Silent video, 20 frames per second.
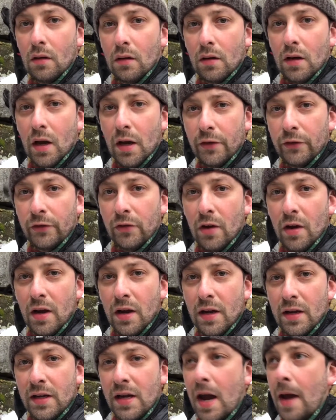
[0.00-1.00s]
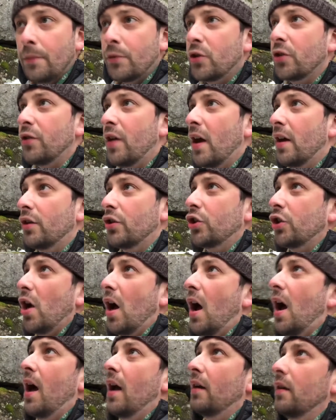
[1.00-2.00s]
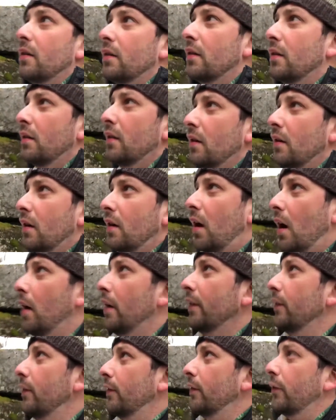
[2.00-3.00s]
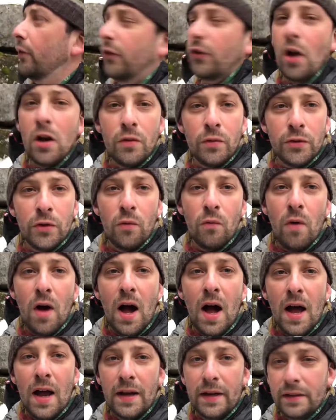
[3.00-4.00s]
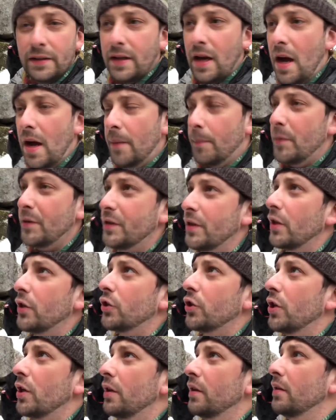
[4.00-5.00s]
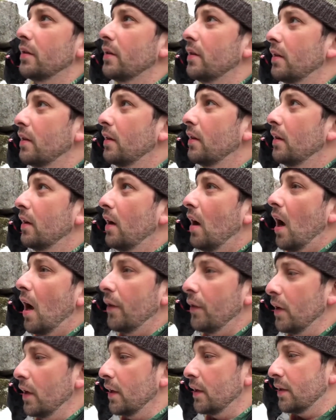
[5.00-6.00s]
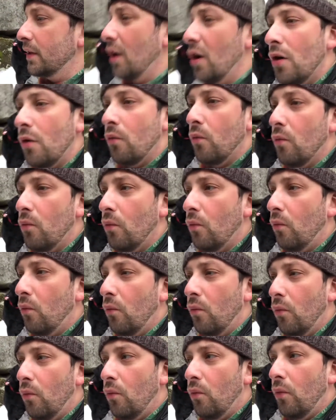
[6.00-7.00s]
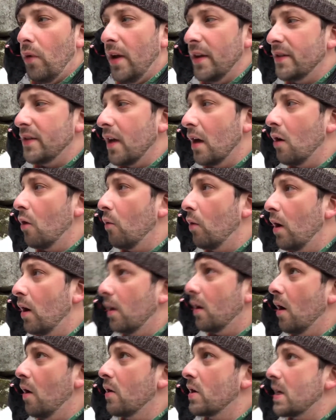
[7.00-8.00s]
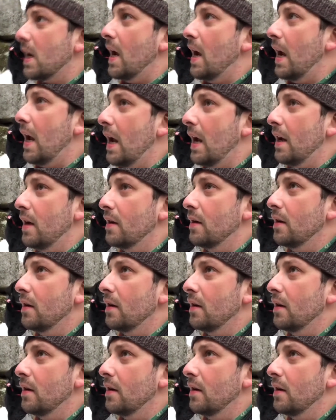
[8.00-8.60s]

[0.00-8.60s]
Okay, so I captured that shot. I stuck with the wide composition. I think it's gonna work okay.